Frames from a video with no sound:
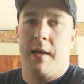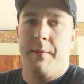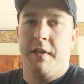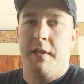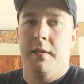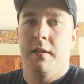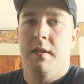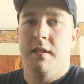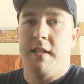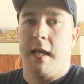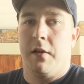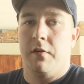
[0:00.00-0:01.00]
how many
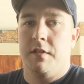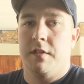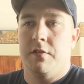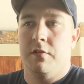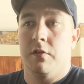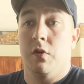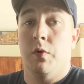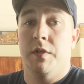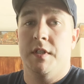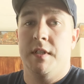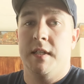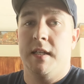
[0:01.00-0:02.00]
tankers that you're
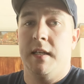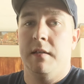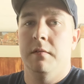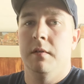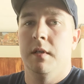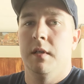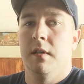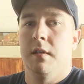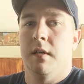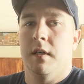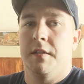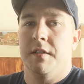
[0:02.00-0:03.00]
going to need
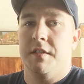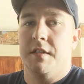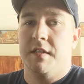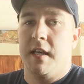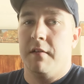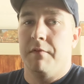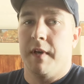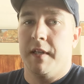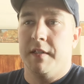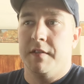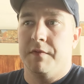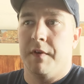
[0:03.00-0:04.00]
to sustain
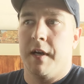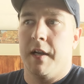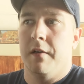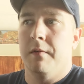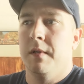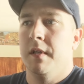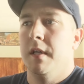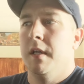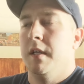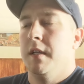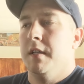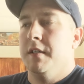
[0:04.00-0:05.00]
fighting this fire.
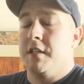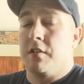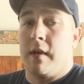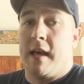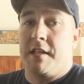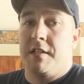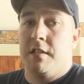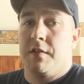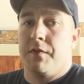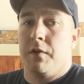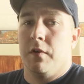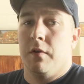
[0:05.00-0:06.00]
Initial
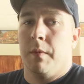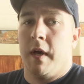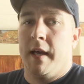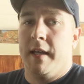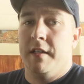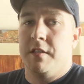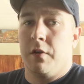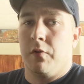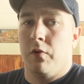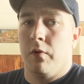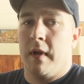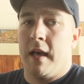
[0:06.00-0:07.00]
actions for my engine
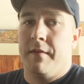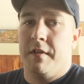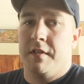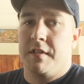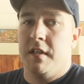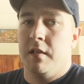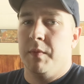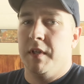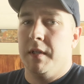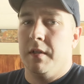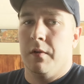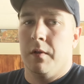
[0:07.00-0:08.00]
crew arriving is going to
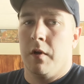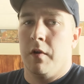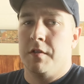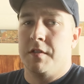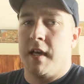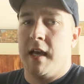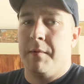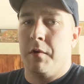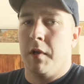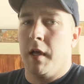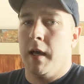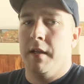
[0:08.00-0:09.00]
be, large
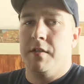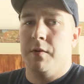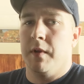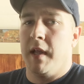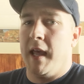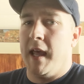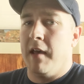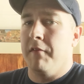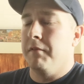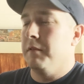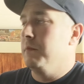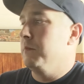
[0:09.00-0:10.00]
diameter line, 2.5,
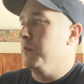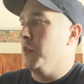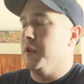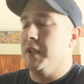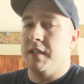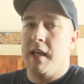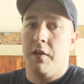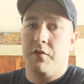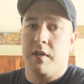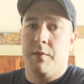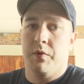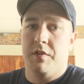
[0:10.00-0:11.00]
putting it down,
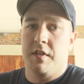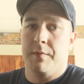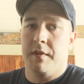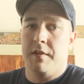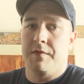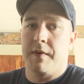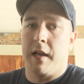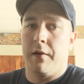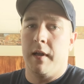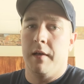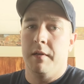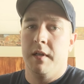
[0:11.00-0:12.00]
trying to put some of this
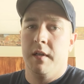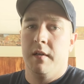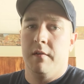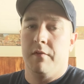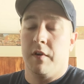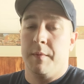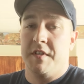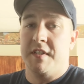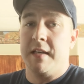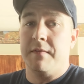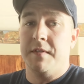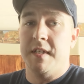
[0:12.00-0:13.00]
fire out from a
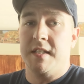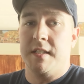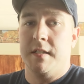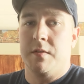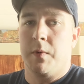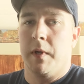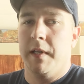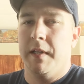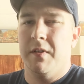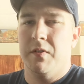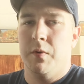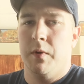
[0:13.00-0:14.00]
safe distance. We're going to
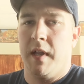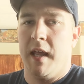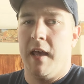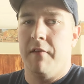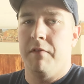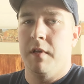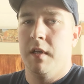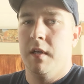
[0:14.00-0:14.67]
need the 2.5